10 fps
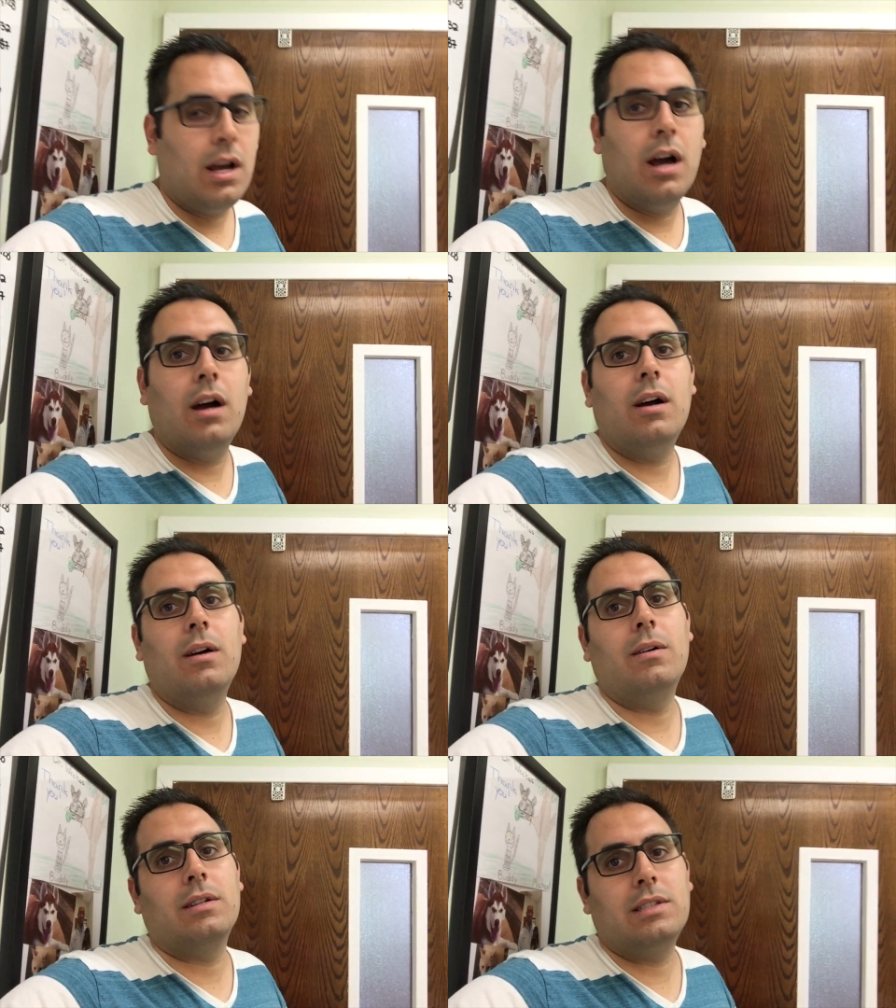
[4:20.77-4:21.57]

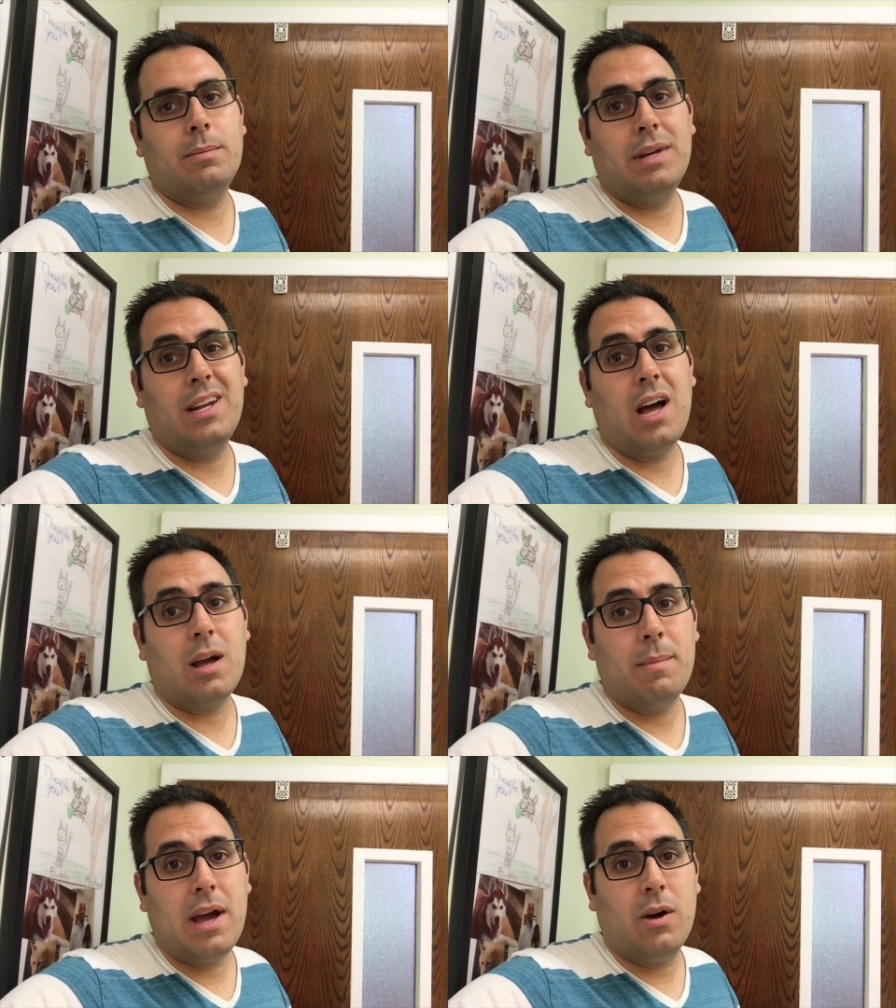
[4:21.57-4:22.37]
Oh, because they might knock
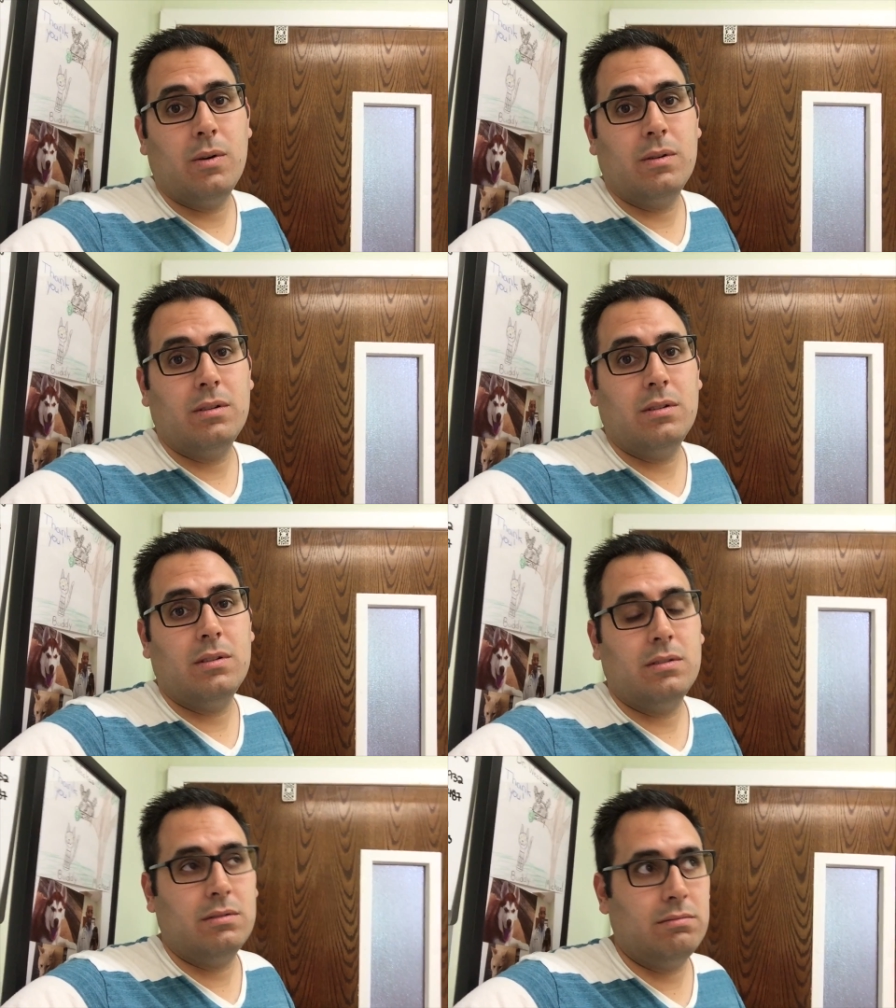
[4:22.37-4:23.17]
him out
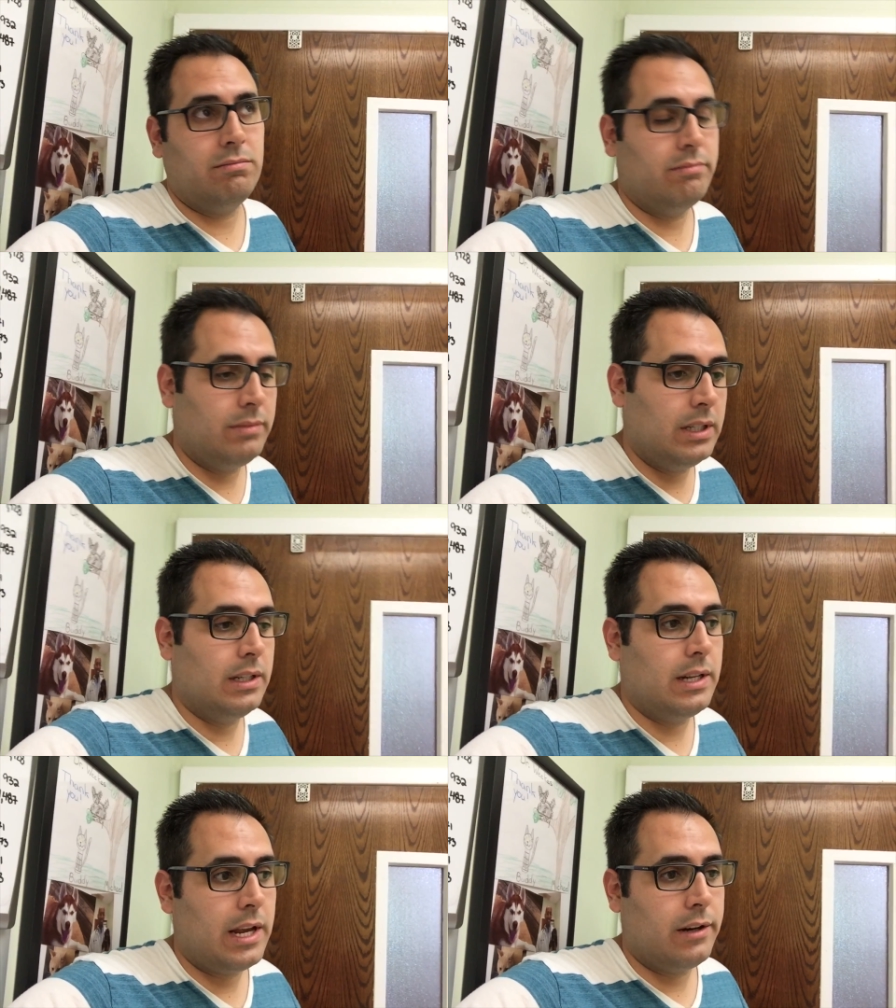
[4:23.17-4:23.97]
in a
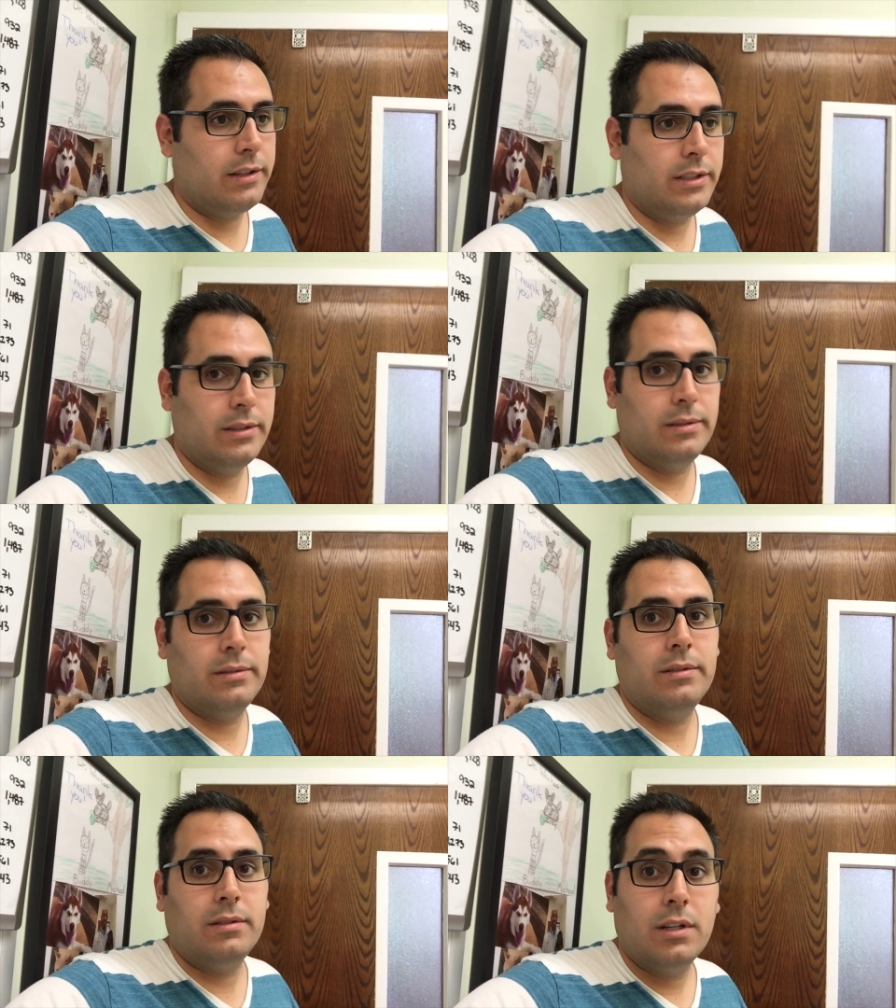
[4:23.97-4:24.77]
day or two
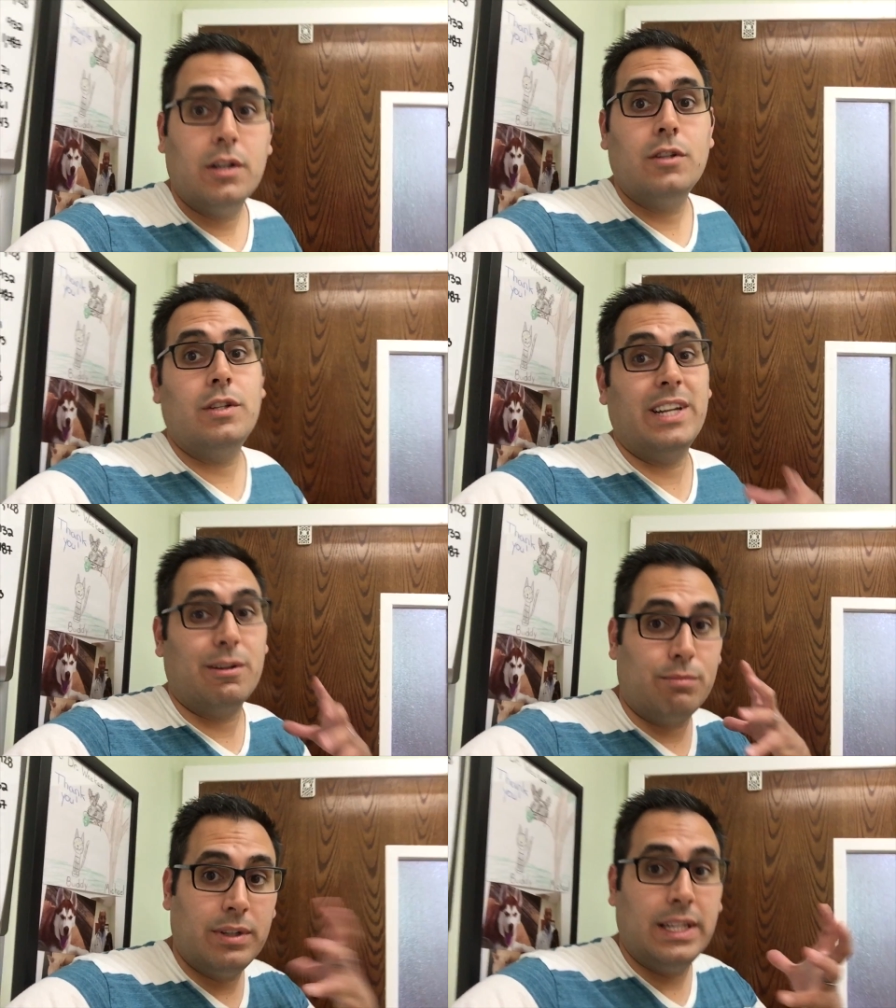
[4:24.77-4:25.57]
so they
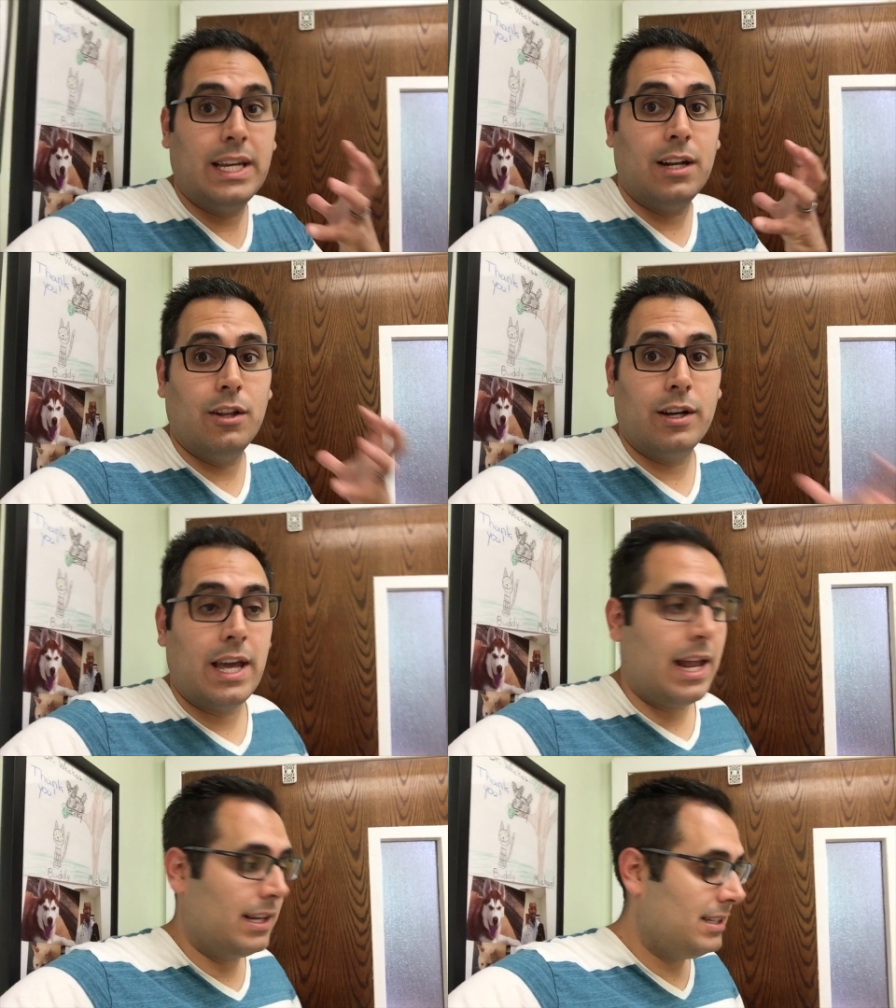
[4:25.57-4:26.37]
could really get a look
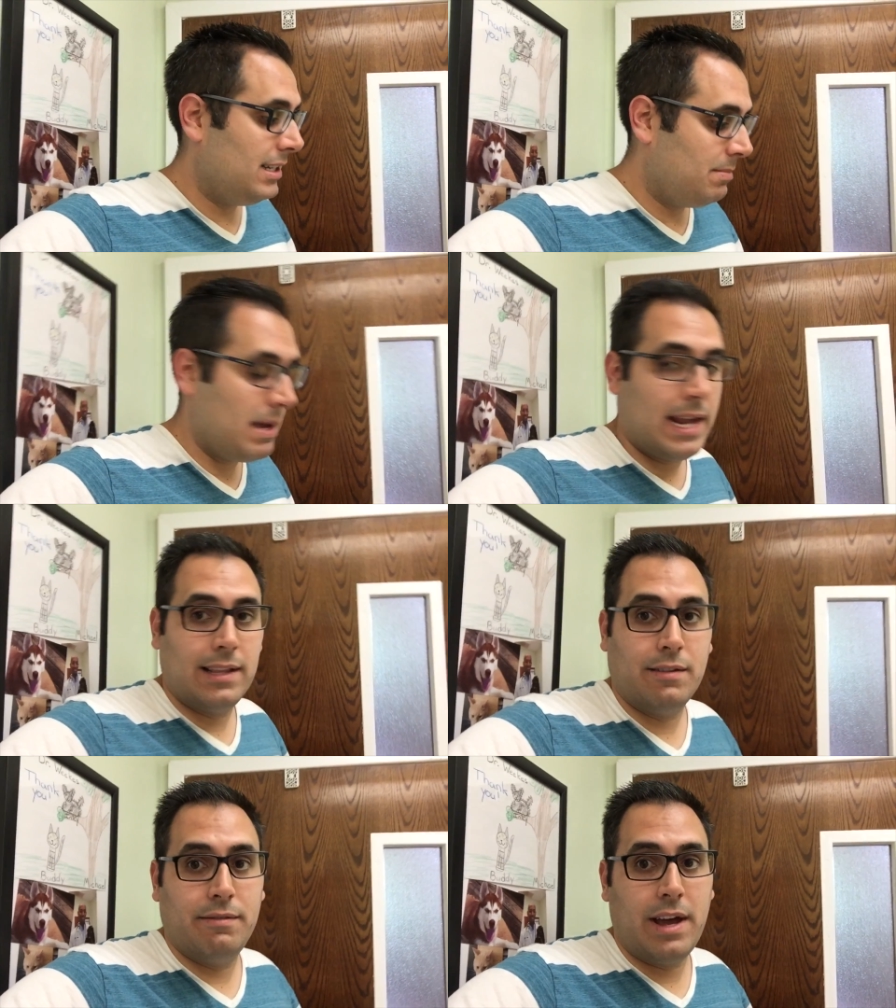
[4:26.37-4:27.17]
at it because he's bad
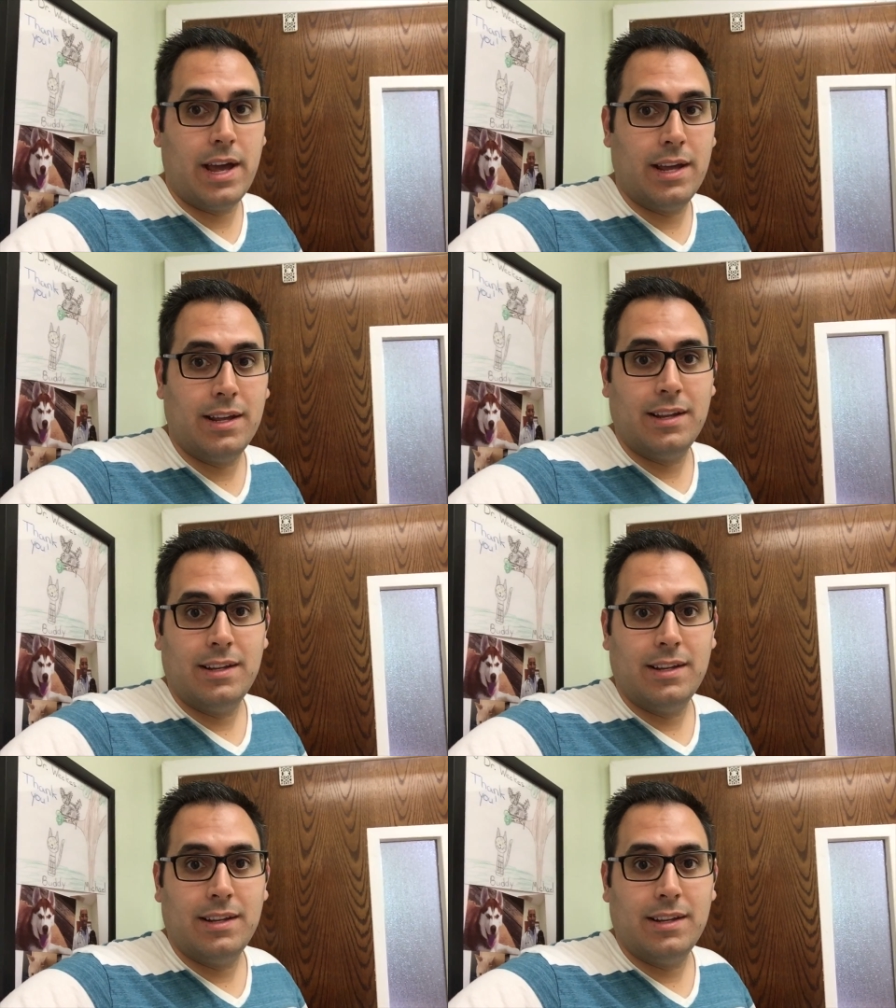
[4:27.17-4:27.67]
at the vet.